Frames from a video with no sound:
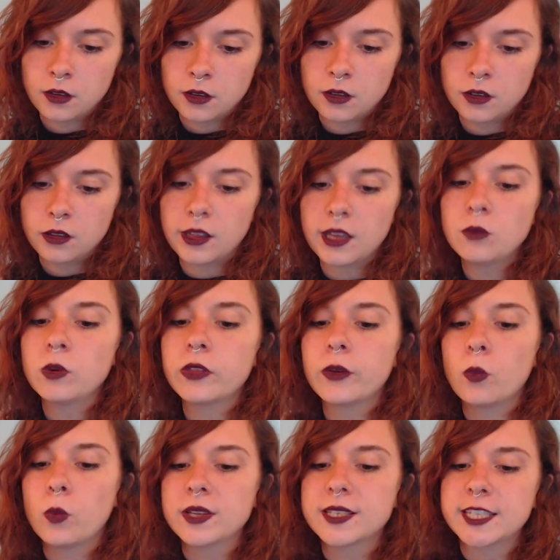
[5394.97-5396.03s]
Then, with a
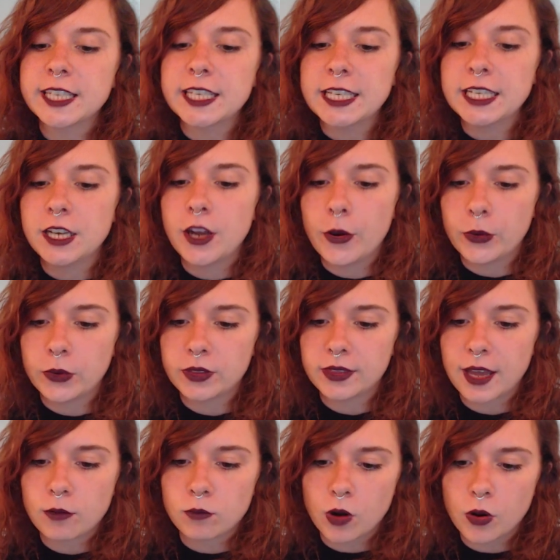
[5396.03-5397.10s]
whistling note
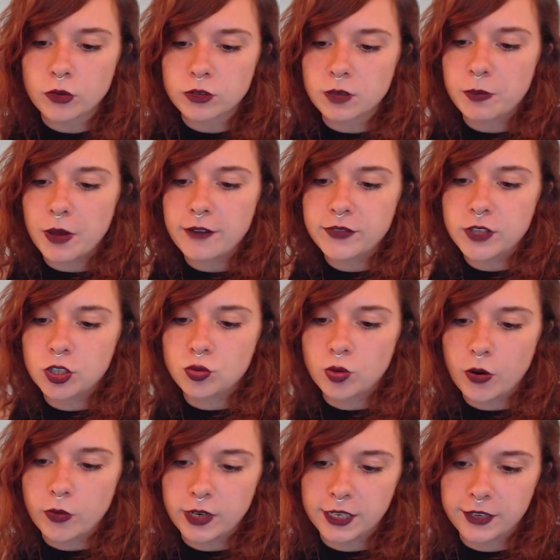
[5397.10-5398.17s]
that rose above the
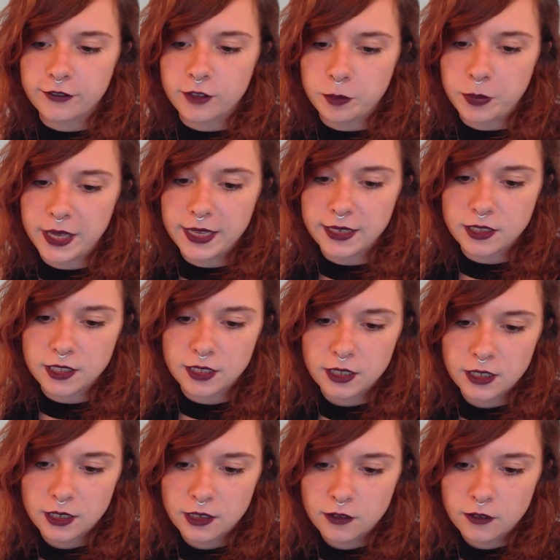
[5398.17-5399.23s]
droning of the pit,
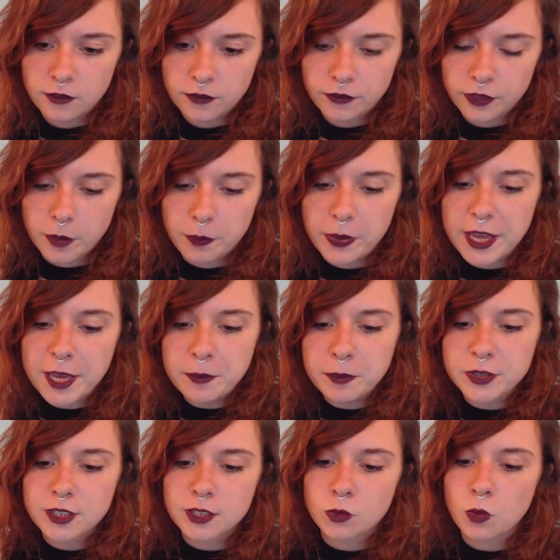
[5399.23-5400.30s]
the beams
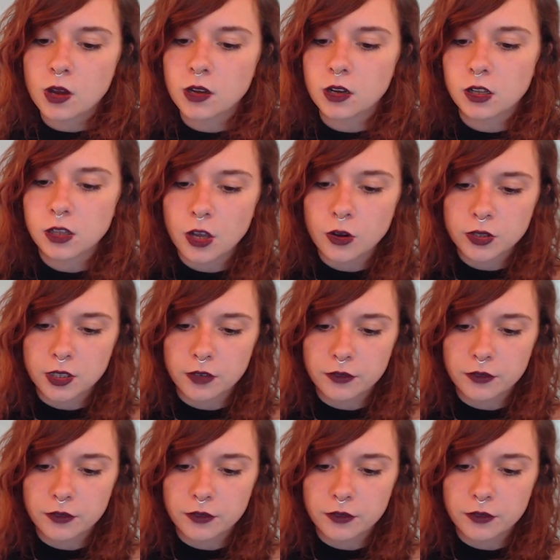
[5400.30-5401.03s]
swung close over